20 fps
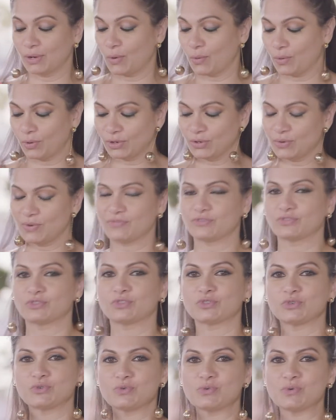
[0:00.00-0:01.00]
All you have to
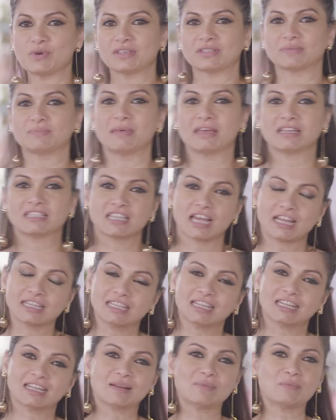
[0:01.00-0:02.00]
do is make
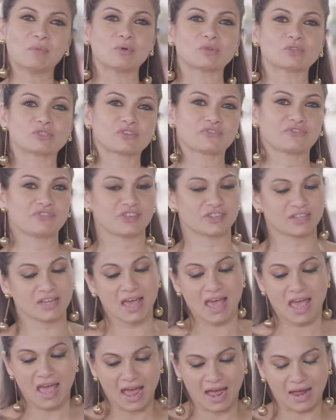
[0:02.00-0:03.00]
tiny little molds of it
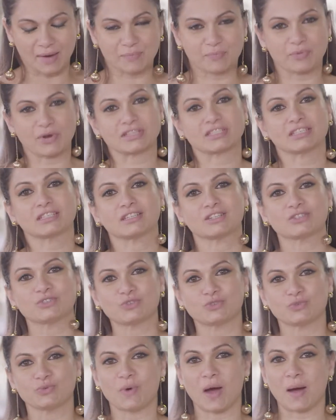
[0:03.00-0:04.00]
and press it
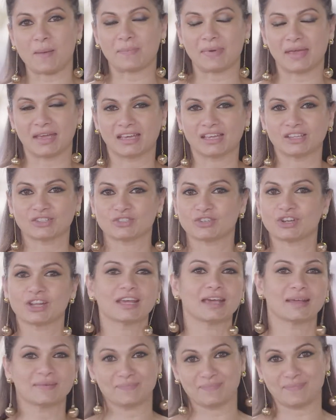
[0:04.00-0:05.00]
into our baking
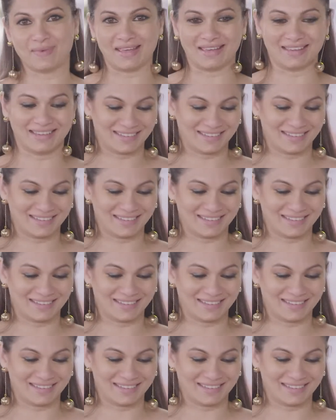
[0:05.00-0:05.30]
tray and bake